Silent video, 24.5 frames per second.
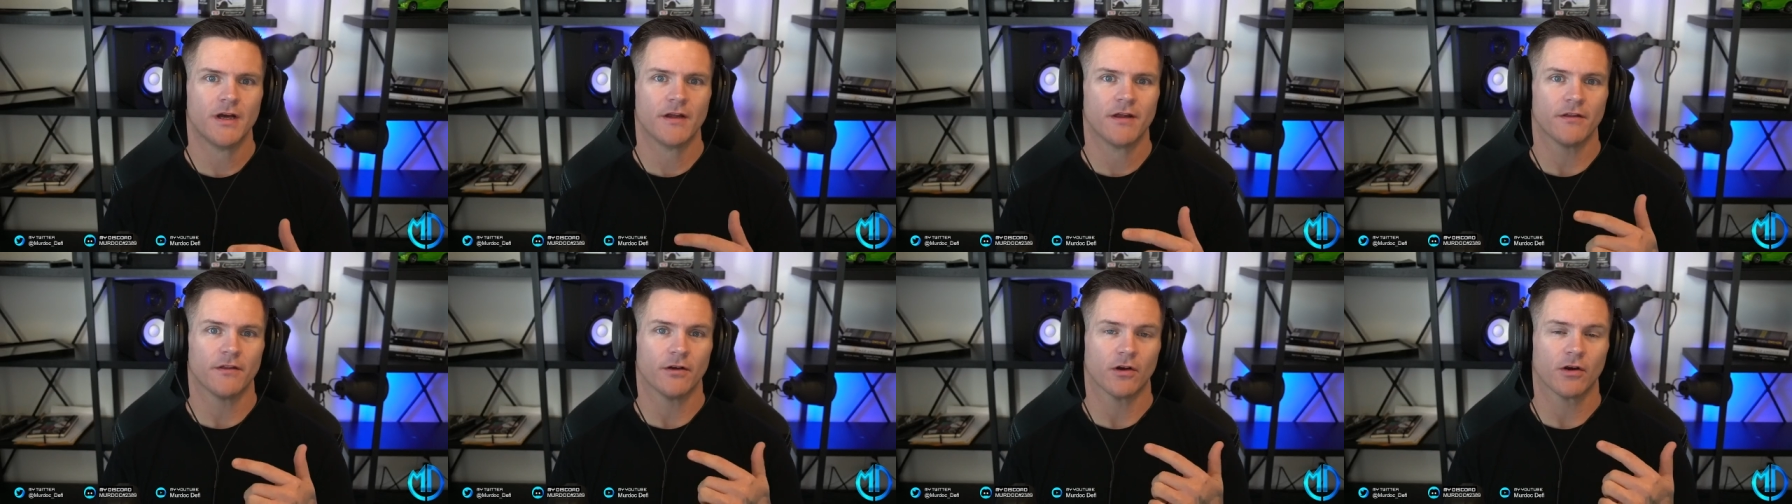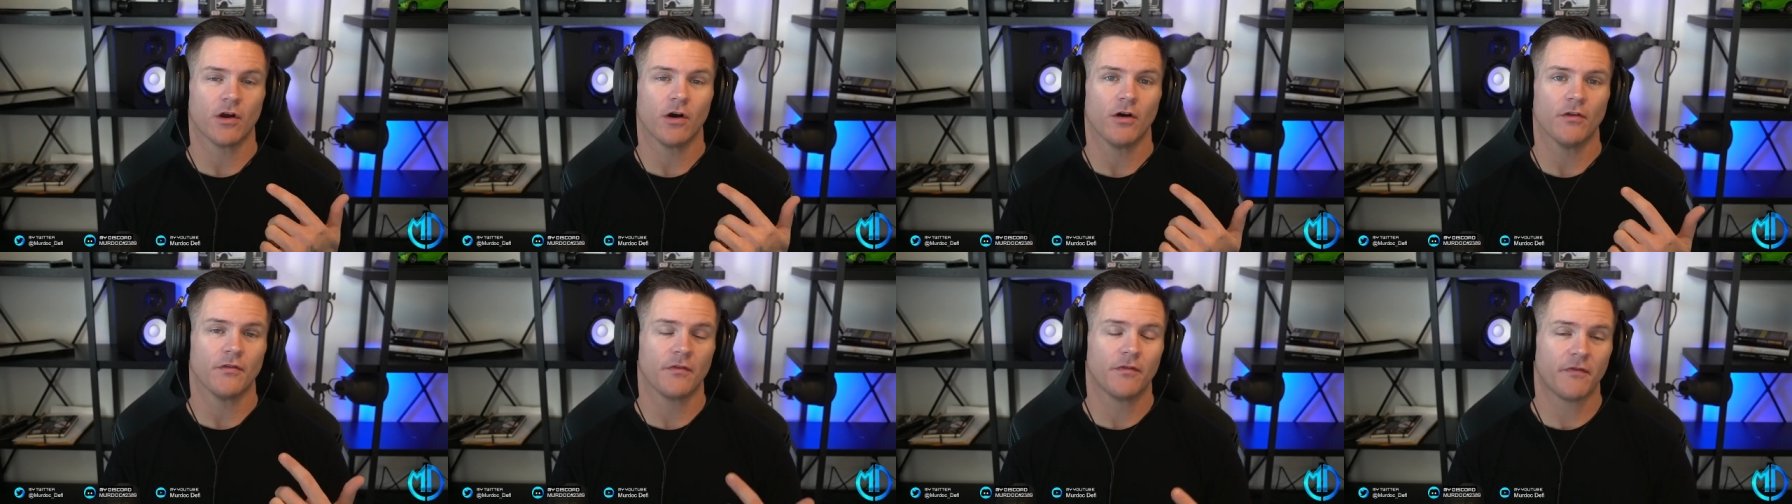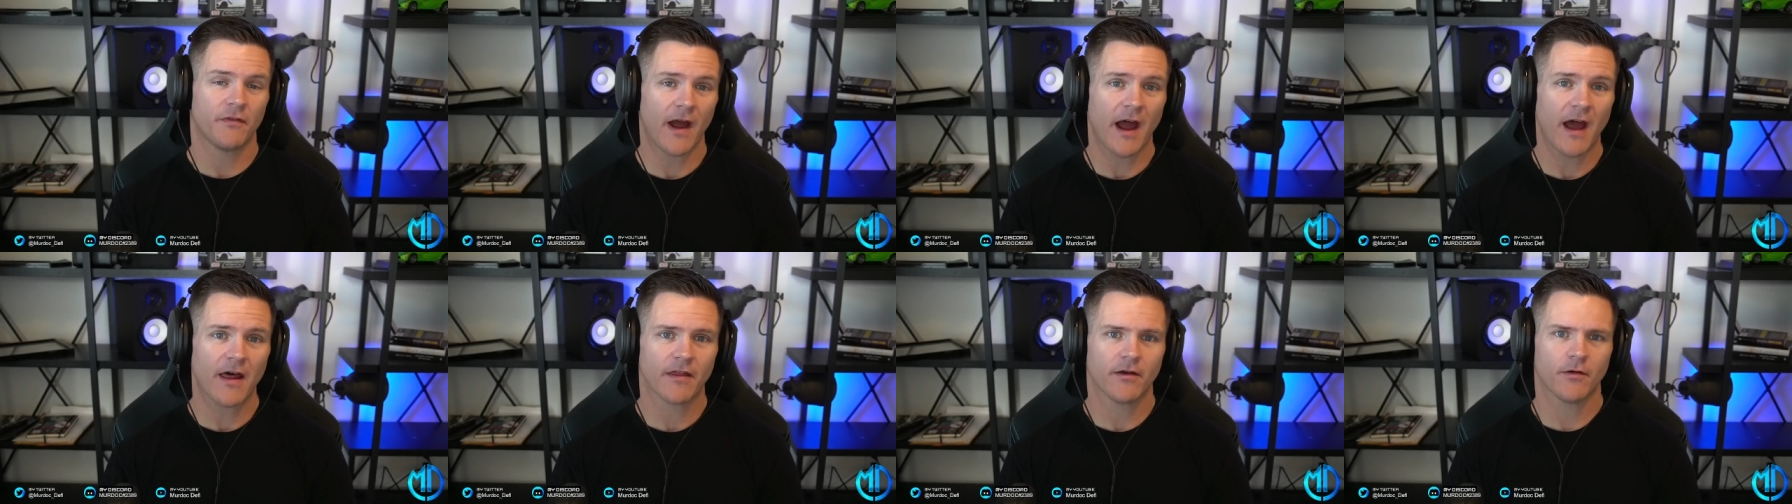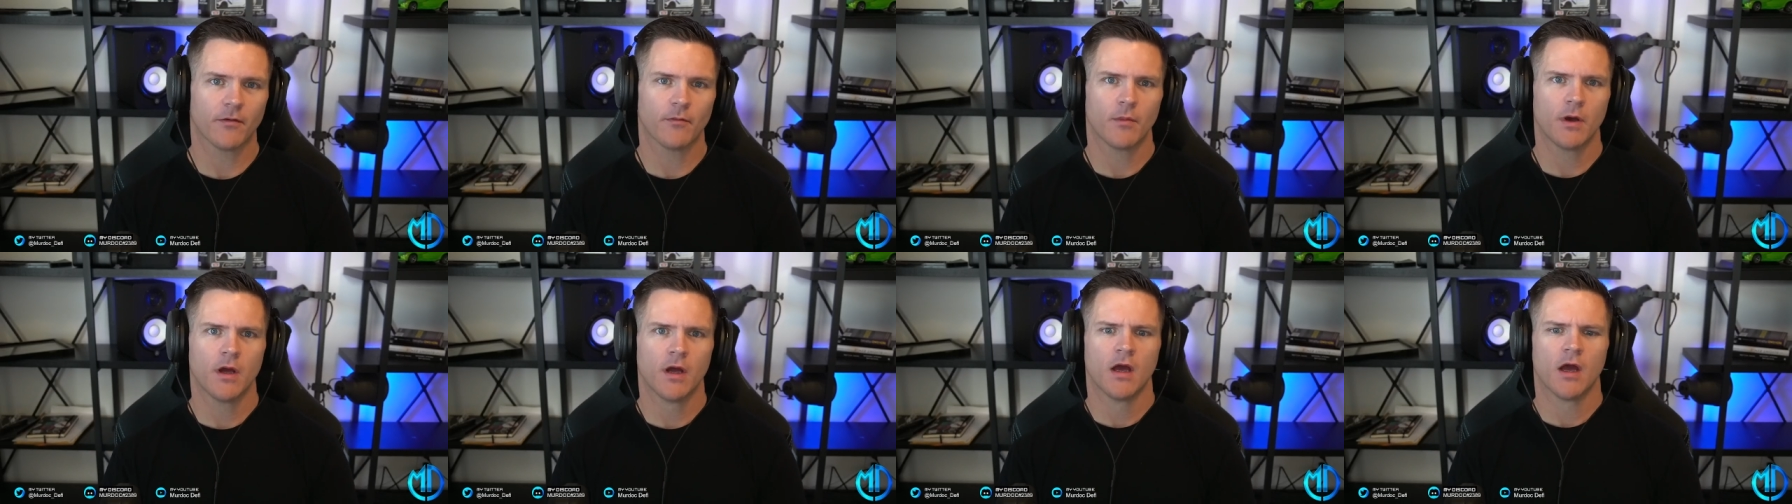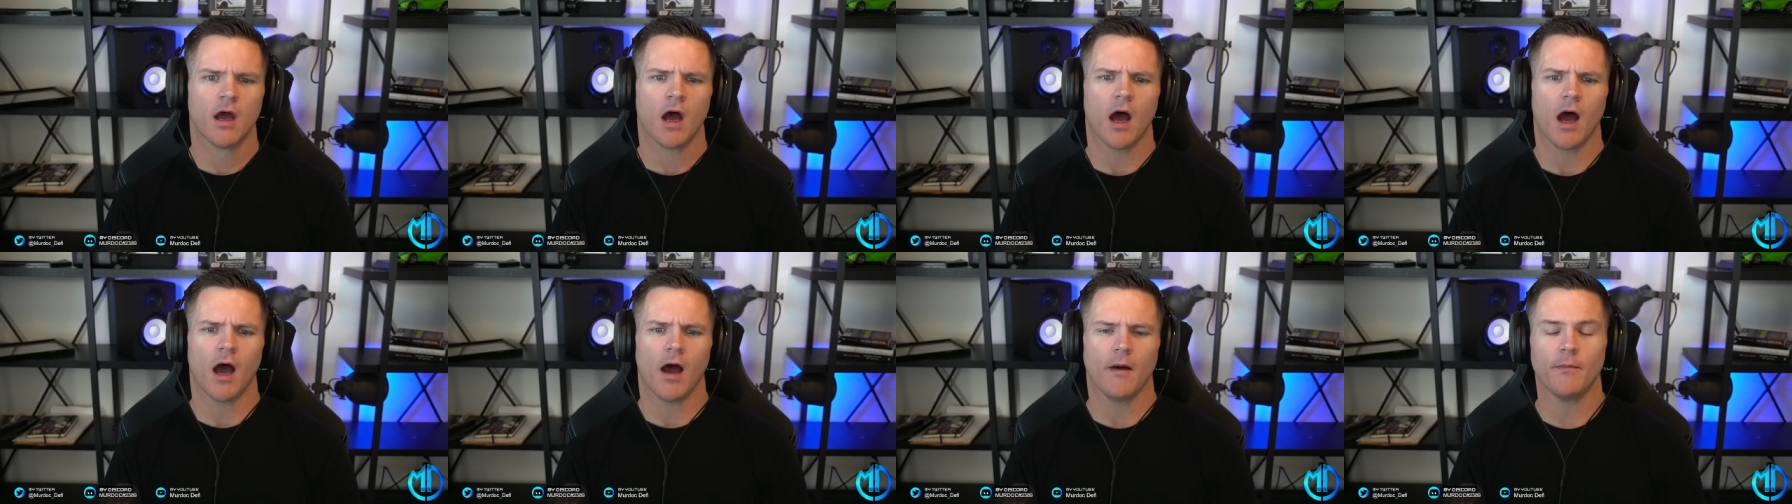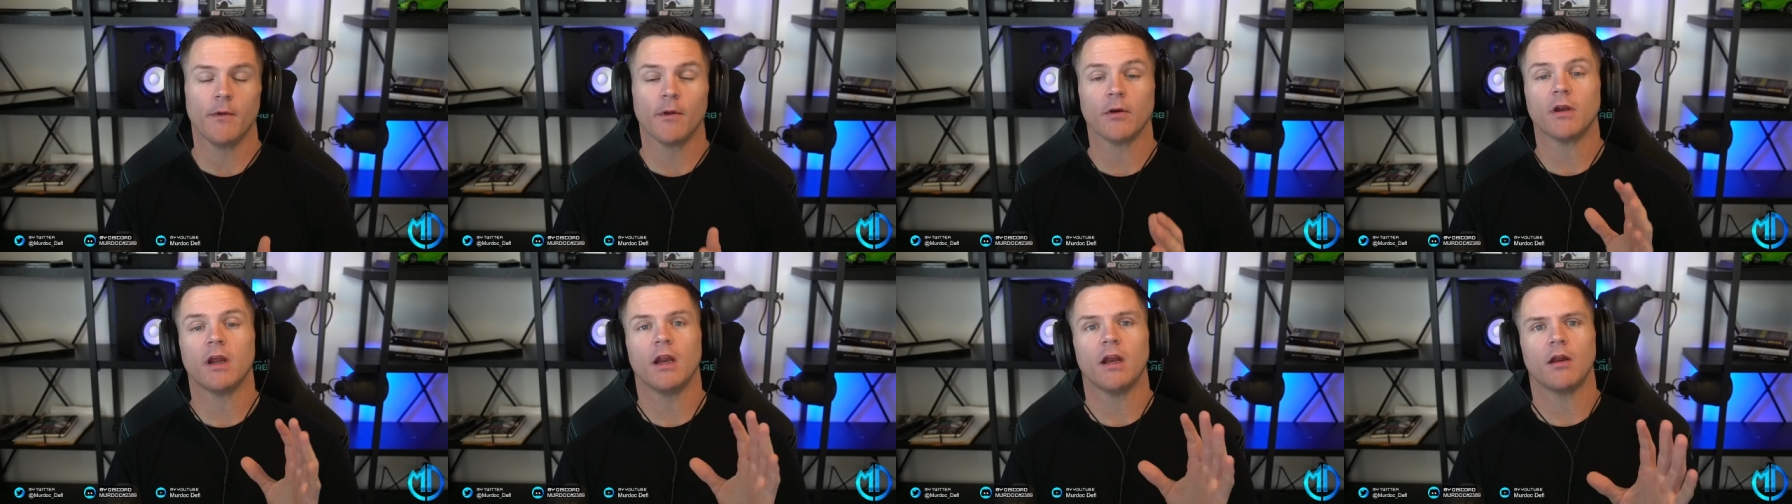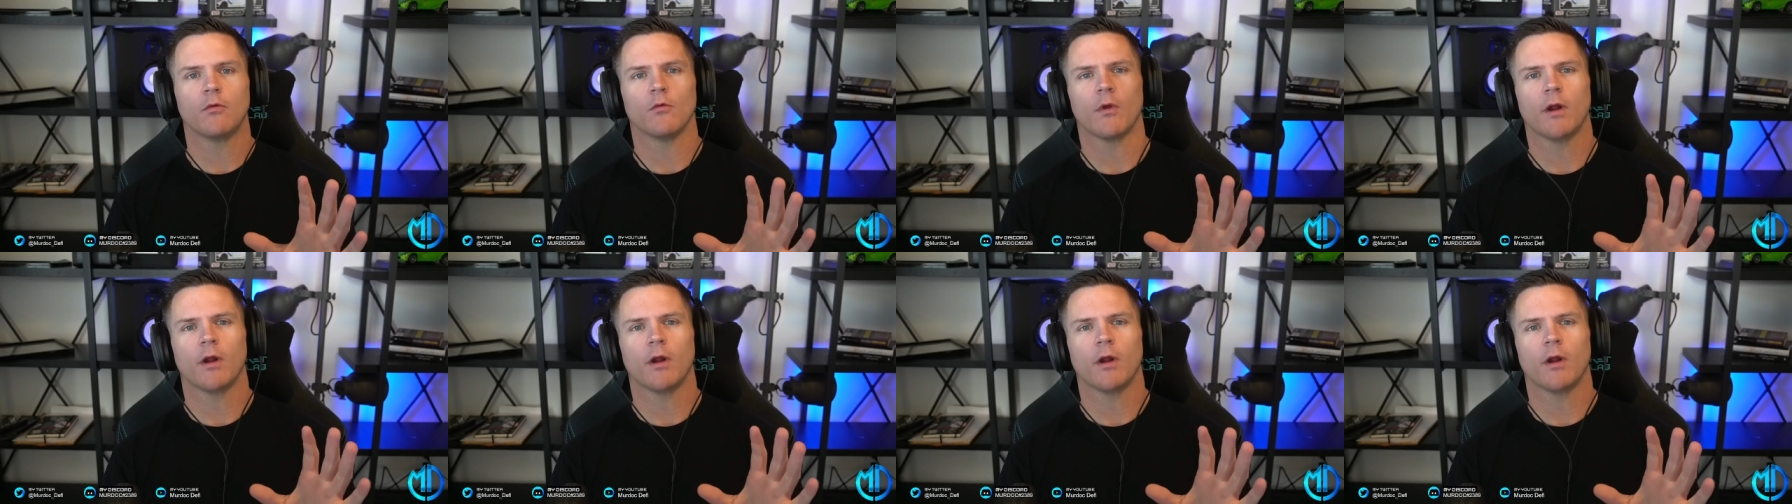They're called Fathom. Uh, they're getting